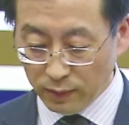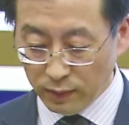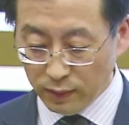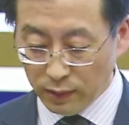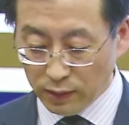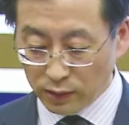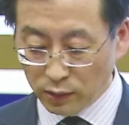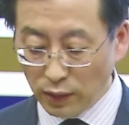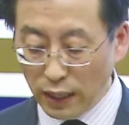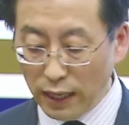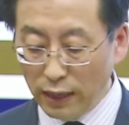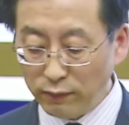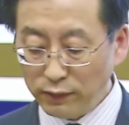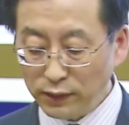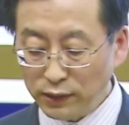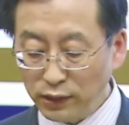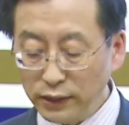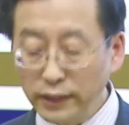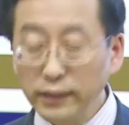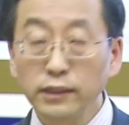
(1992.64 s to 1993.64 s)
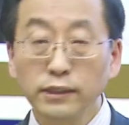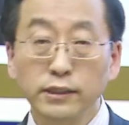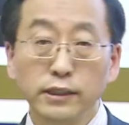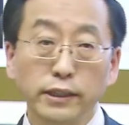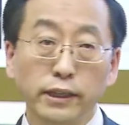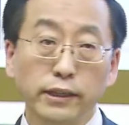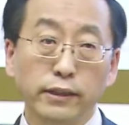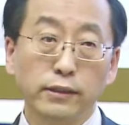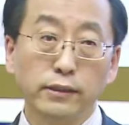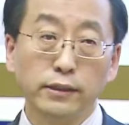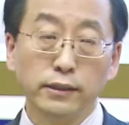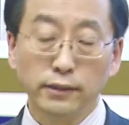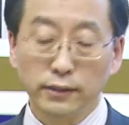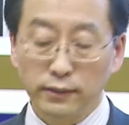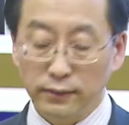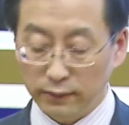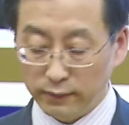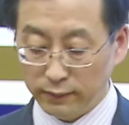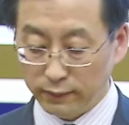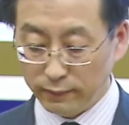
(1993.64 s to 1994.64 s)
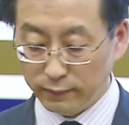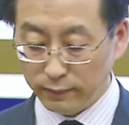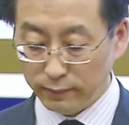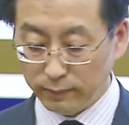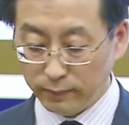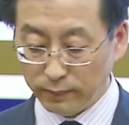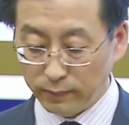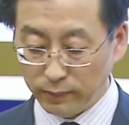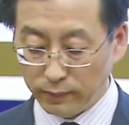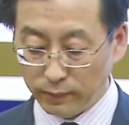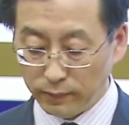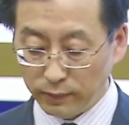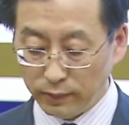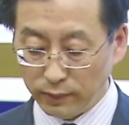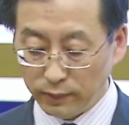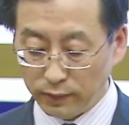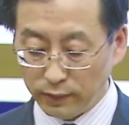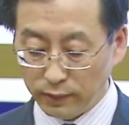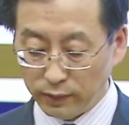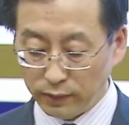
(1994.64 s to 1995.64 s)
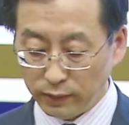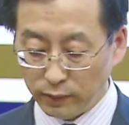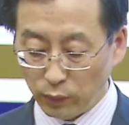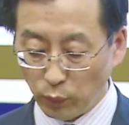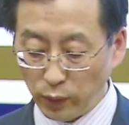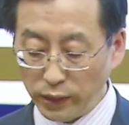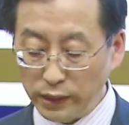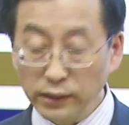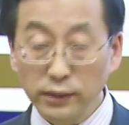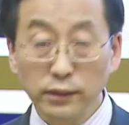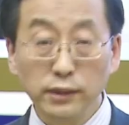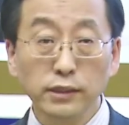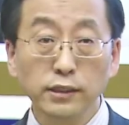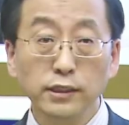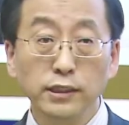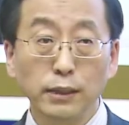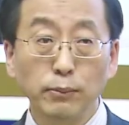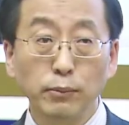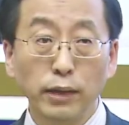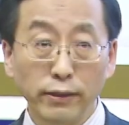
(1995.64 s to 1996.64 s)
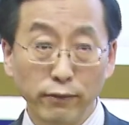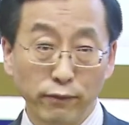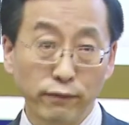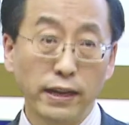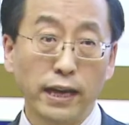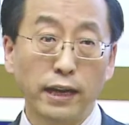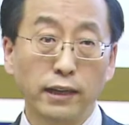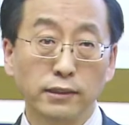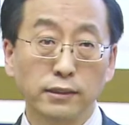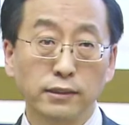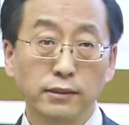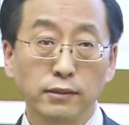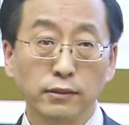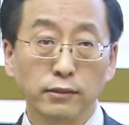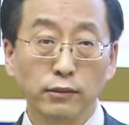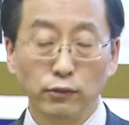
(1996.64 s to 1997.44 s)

So after 6 years, we see some effects.